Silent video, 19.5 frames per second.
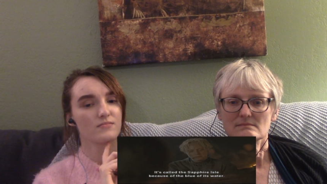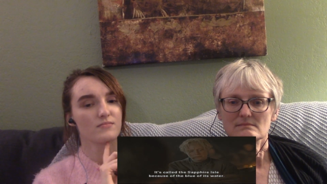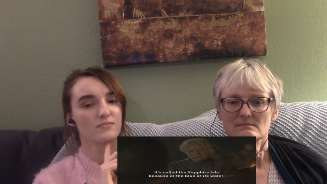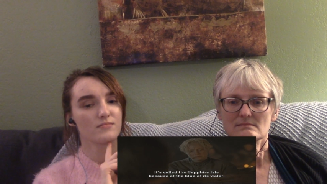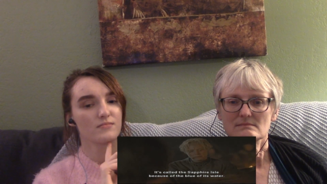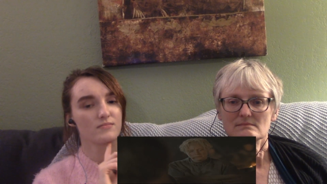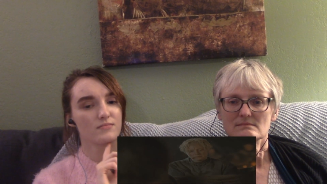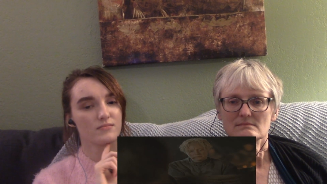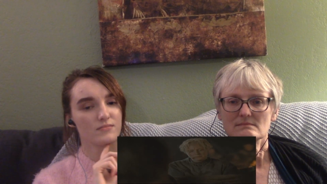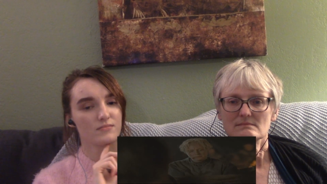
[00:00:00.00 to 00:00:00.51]

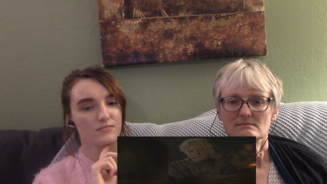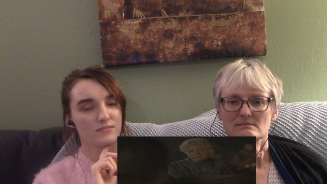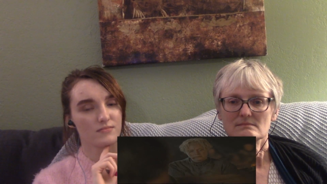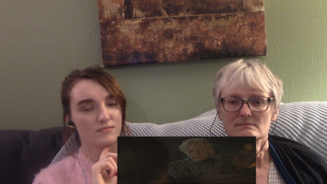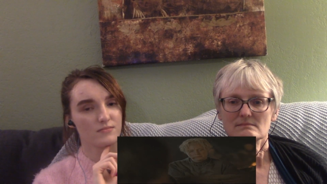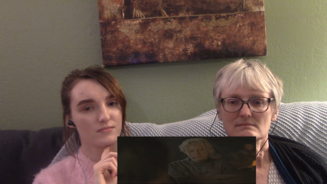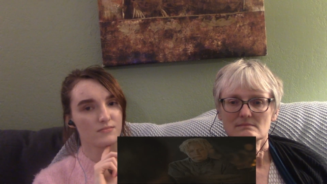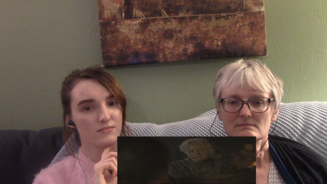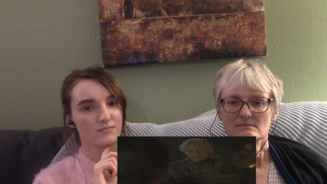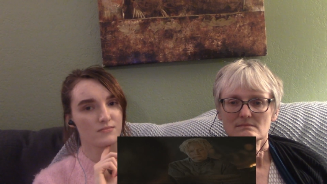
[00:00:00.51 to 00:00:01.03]

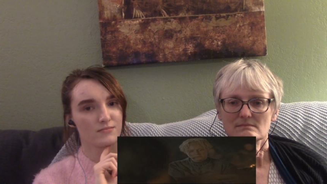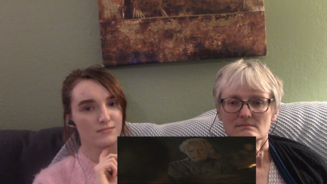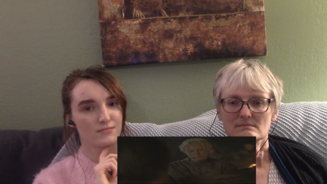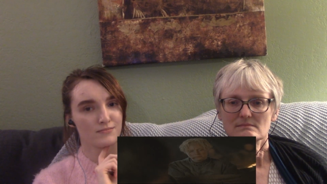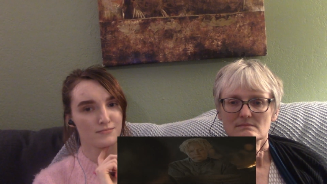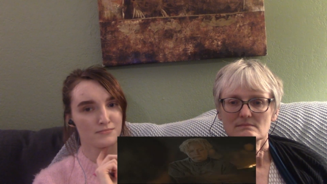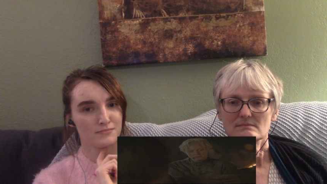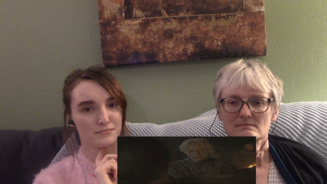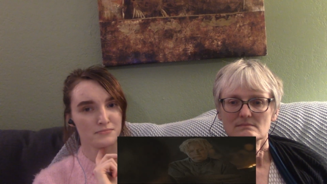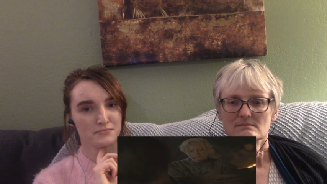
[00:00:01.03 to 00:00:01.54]

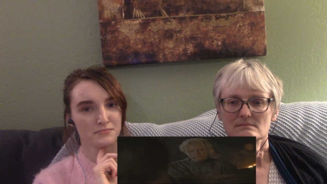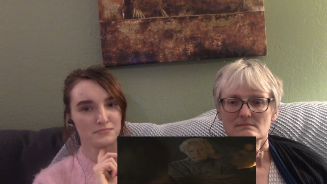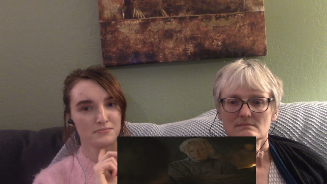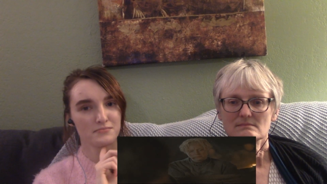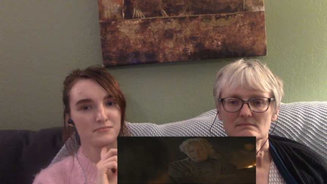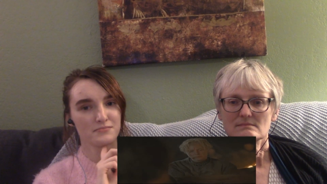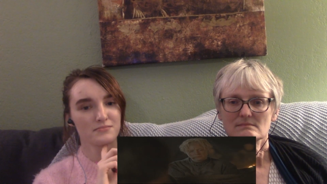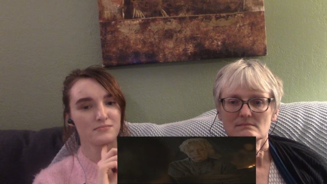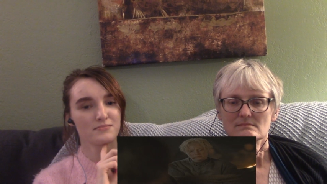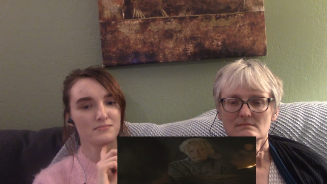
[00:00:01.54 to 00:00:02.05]

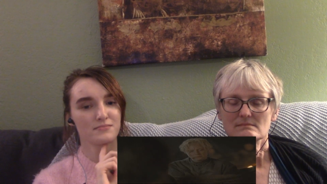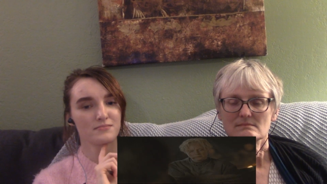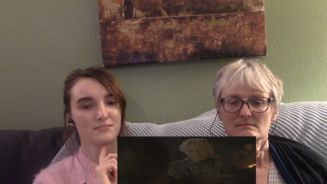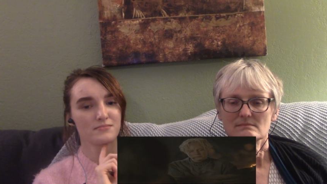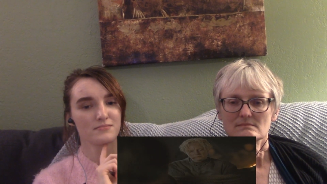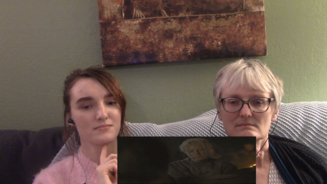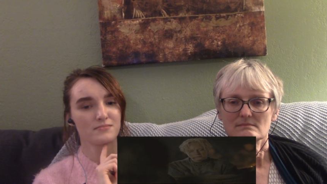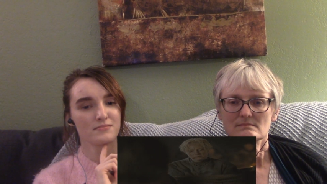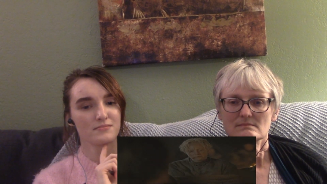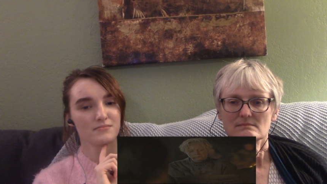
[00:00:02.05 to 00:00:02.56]

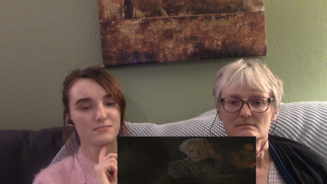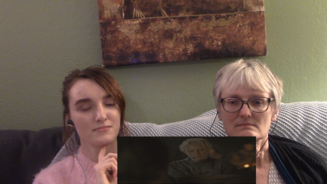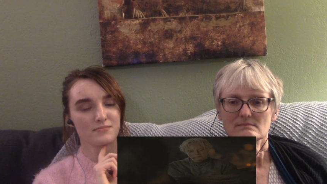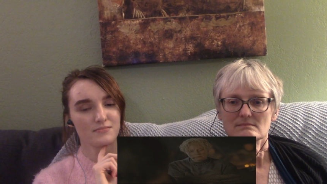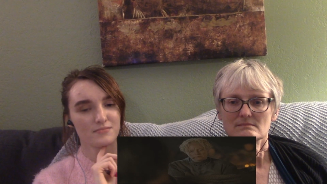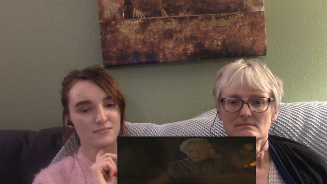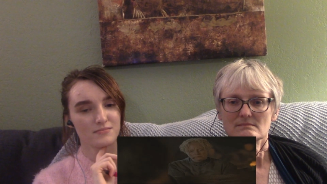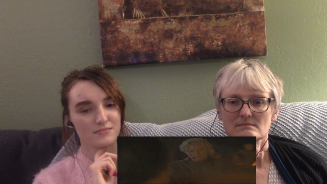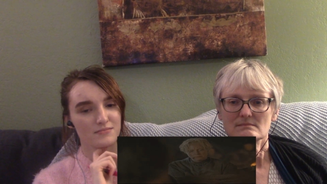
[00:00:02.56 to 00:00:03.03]
[no speech]